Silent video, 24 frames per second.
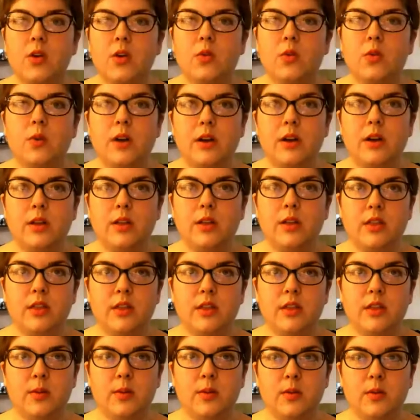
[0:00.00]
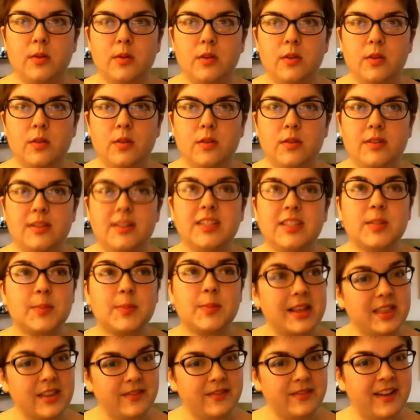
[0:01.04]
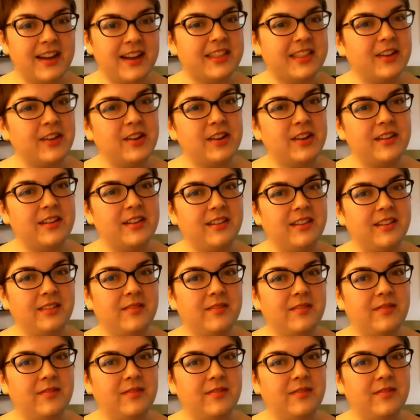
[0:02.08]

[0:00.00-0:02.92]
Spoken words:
Well, despite the fact that